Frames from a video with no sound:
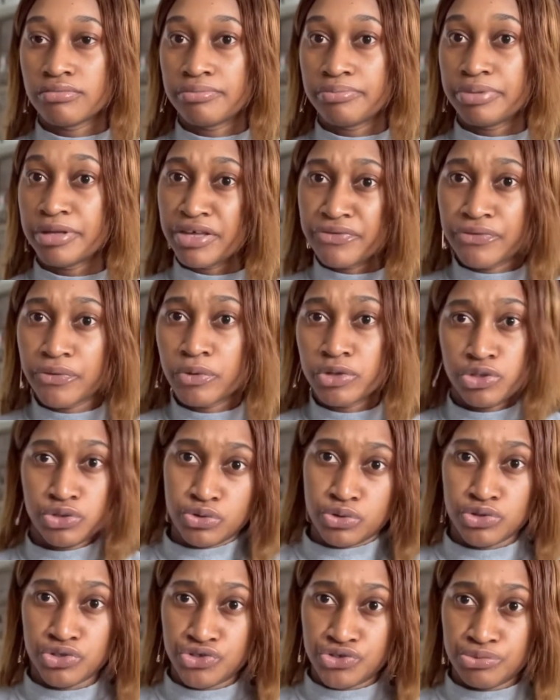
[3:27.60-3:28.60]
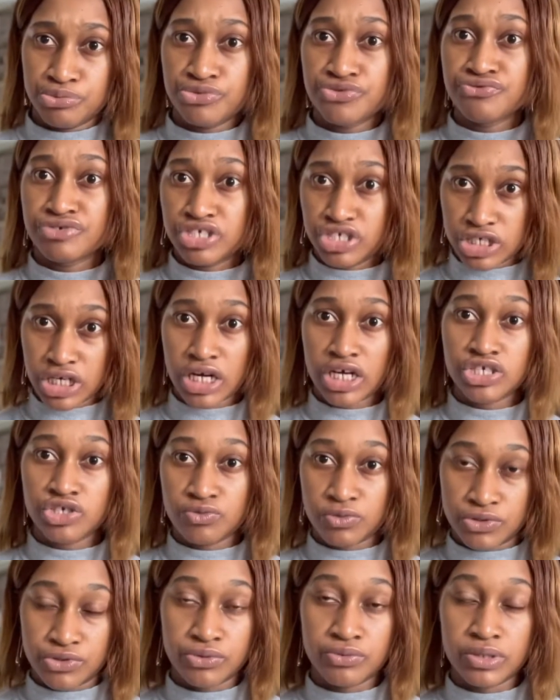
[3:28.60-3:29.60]
pay for what you consume. You recharge
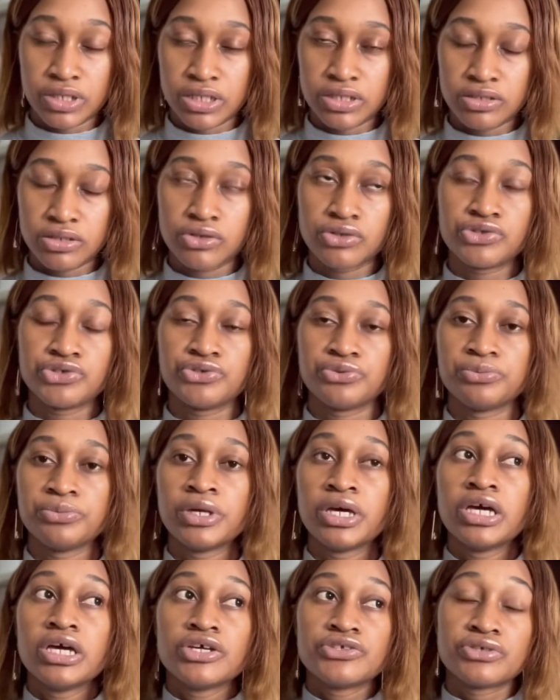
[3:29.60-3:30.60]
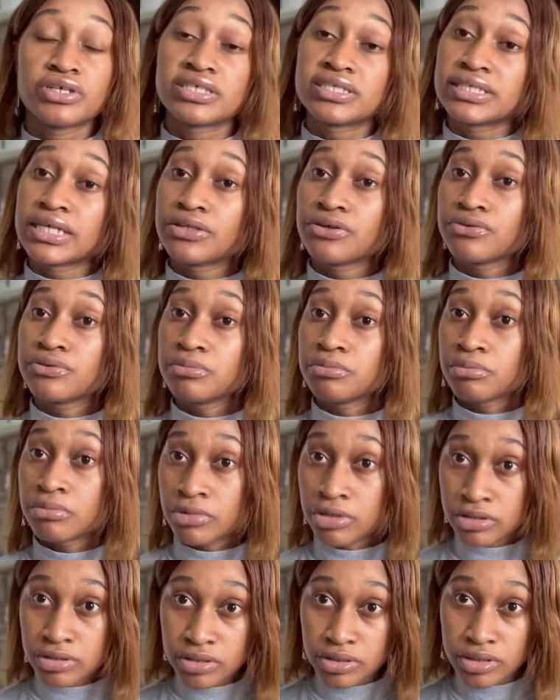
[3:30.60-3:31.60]
what you're willing to consume. So at the start of the
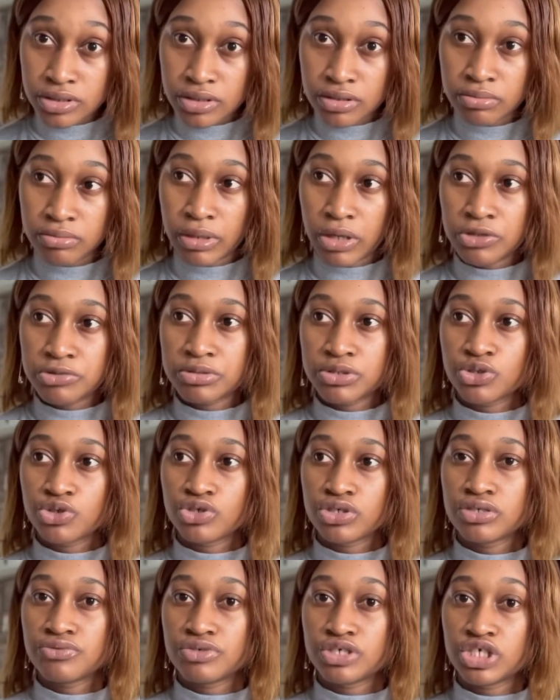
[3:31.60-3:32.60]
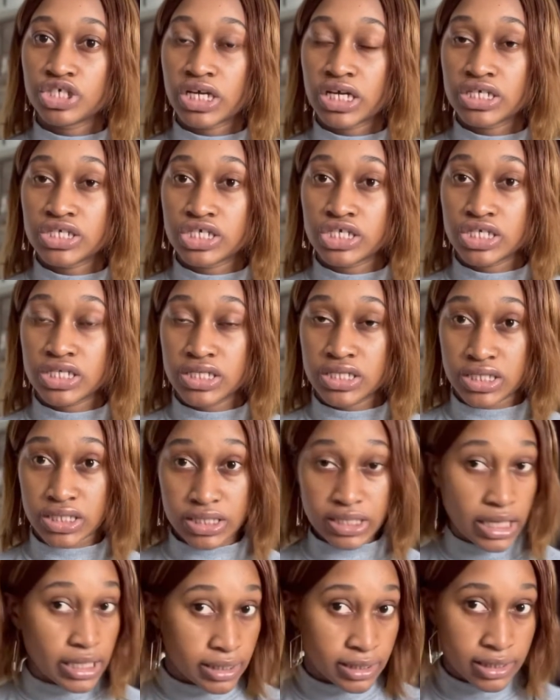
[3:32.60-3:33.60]
month, my husband usually recharges
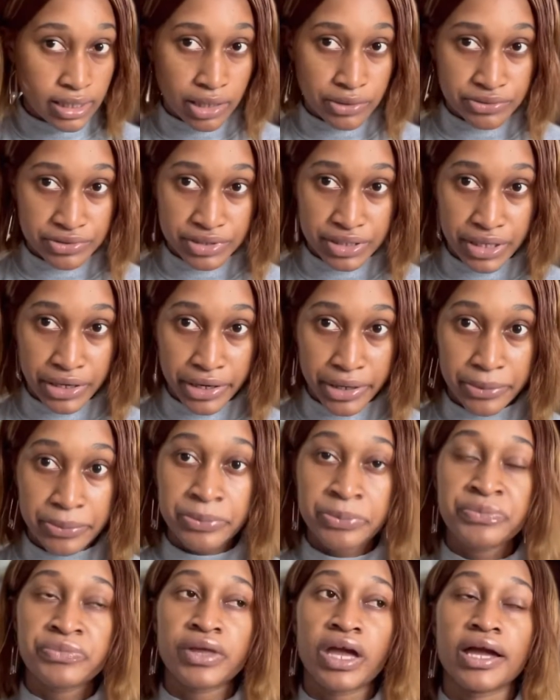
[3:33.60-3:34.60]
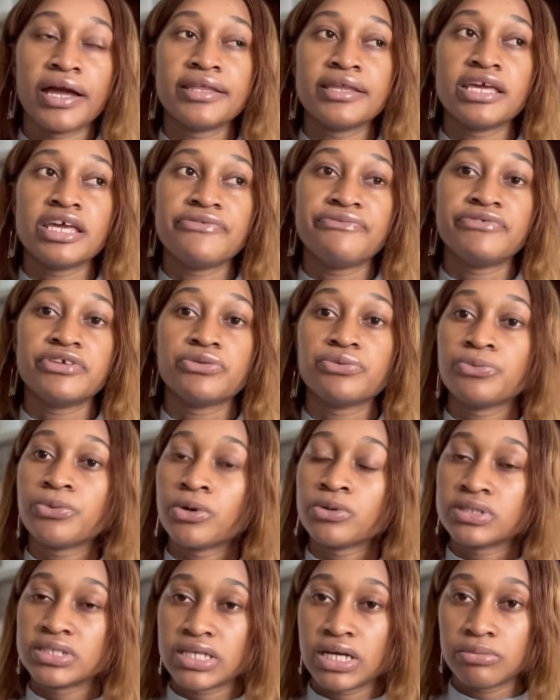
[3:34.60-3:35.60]
10,000 naira, and if it
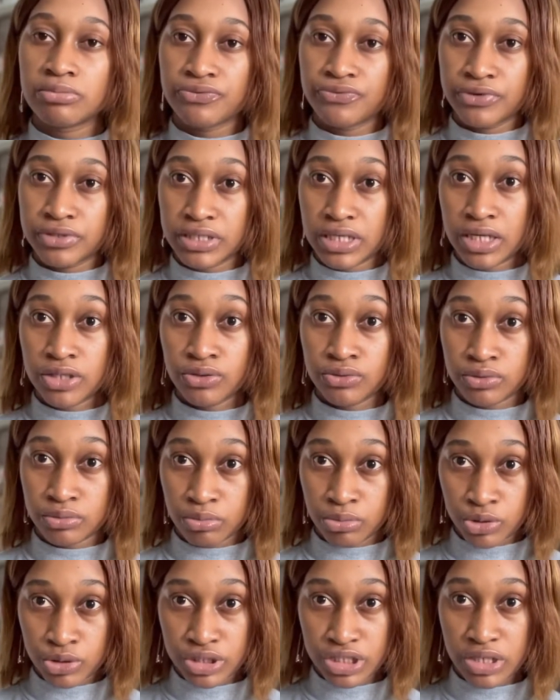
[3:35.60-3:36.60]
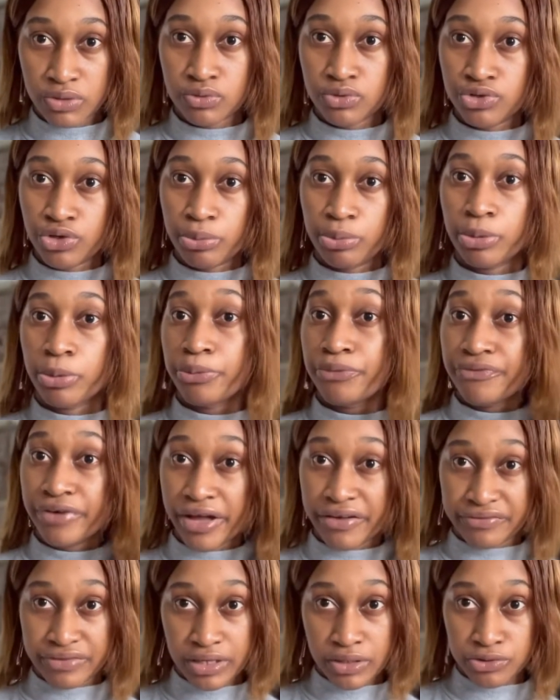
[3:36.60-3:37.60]
runs out before the end of the month, he will top up
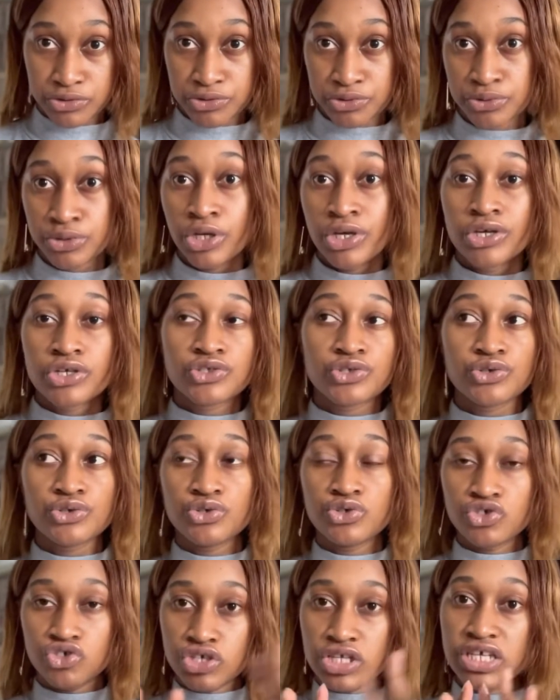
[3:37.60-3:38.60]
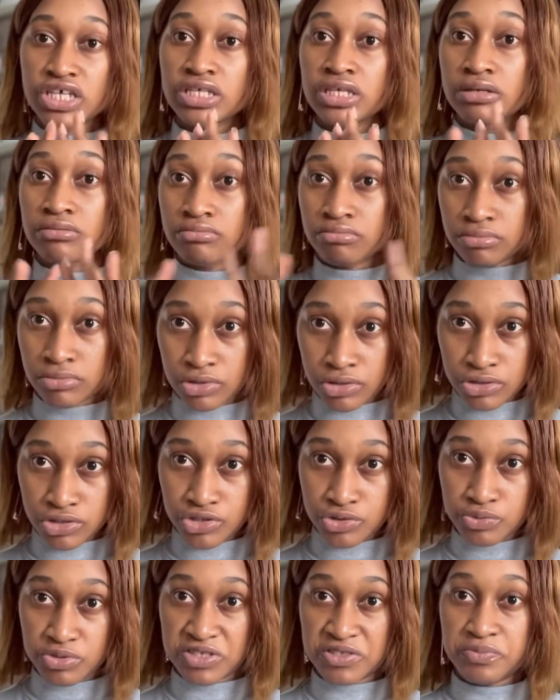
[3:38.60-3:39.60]
5,000. So usually in a
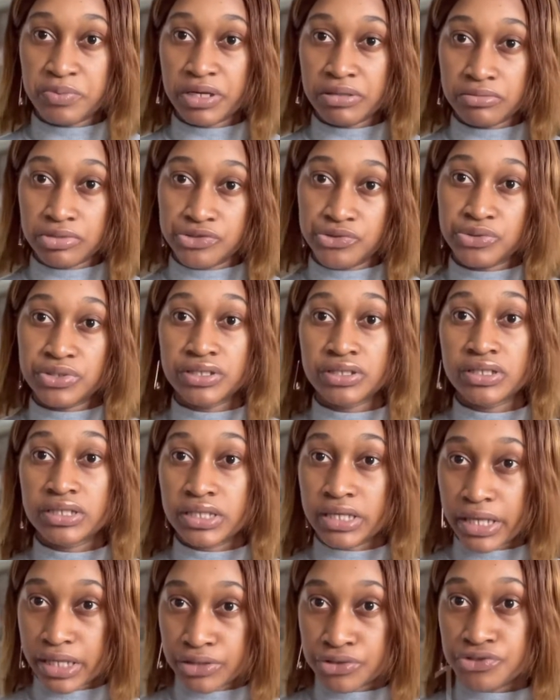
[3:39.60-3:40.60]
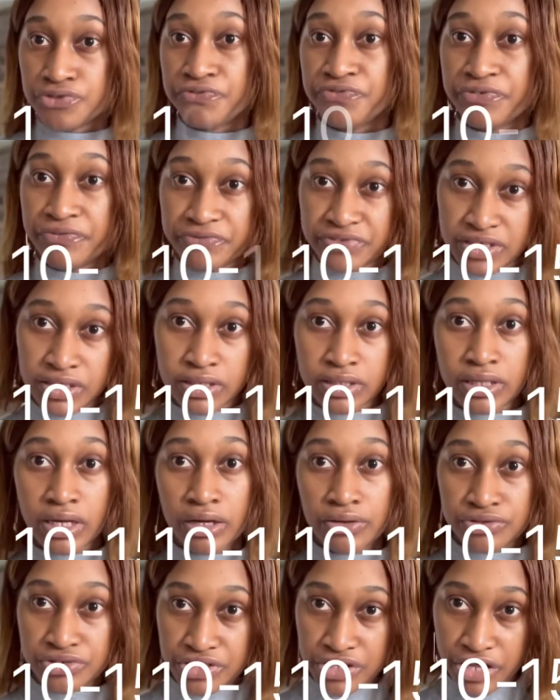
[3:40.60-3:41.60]
month, we spend between 10 to
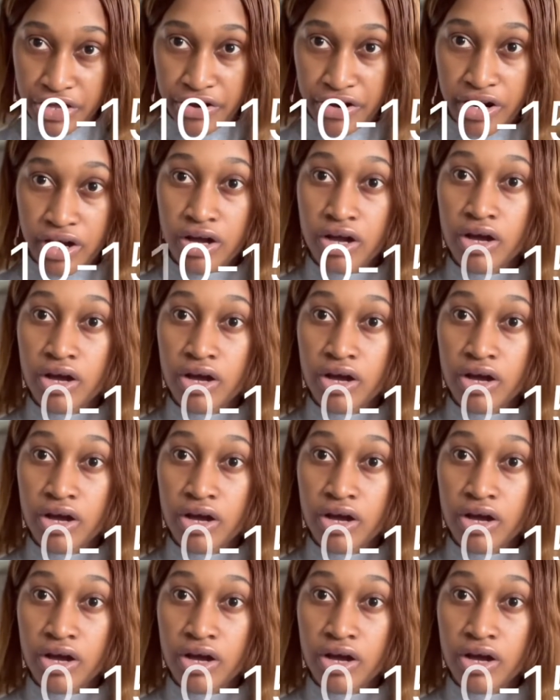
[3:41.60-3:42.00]
15,000 naira